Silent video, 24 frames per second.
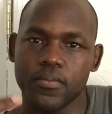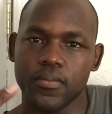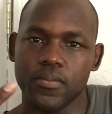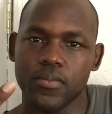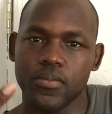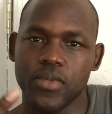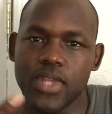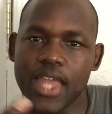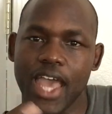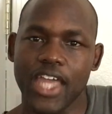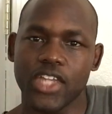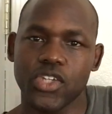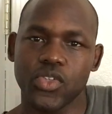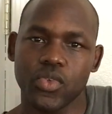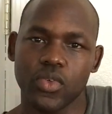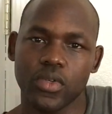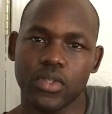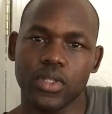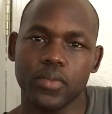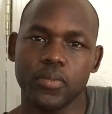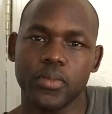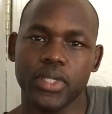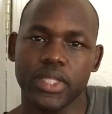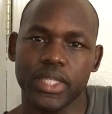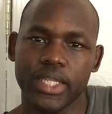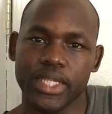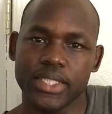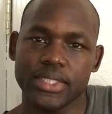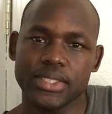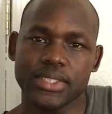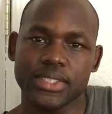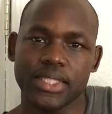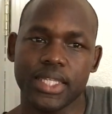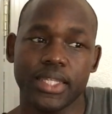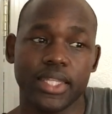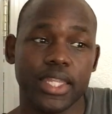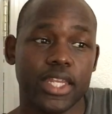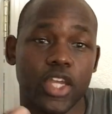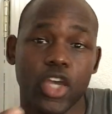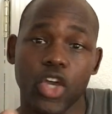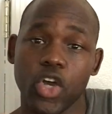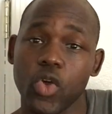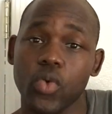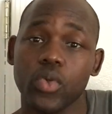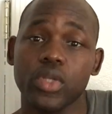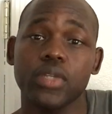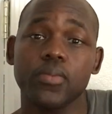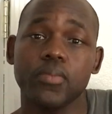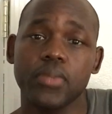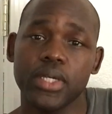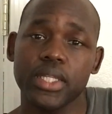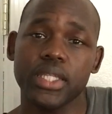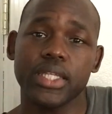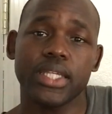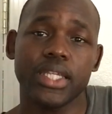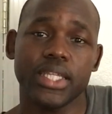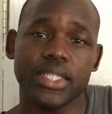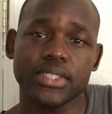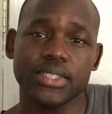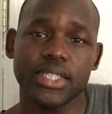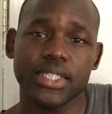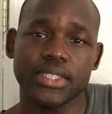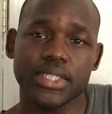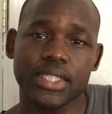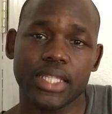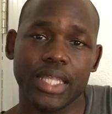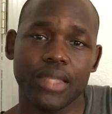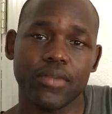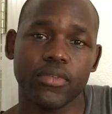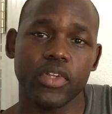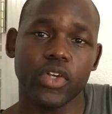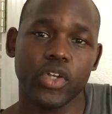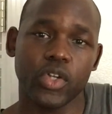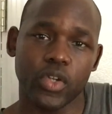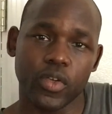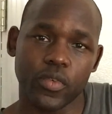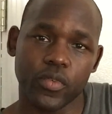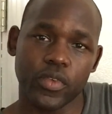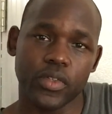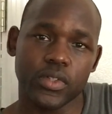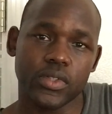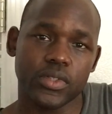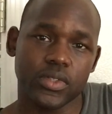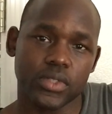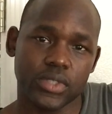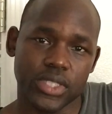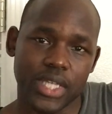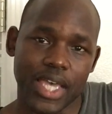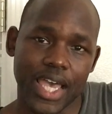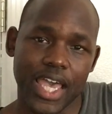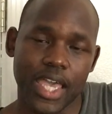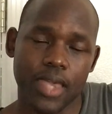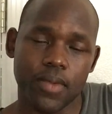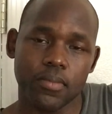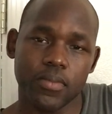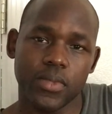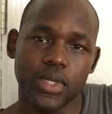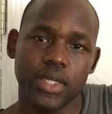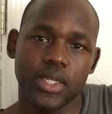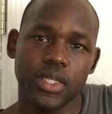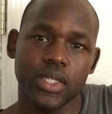natural abilities and then honed abilities, things that they learned over time,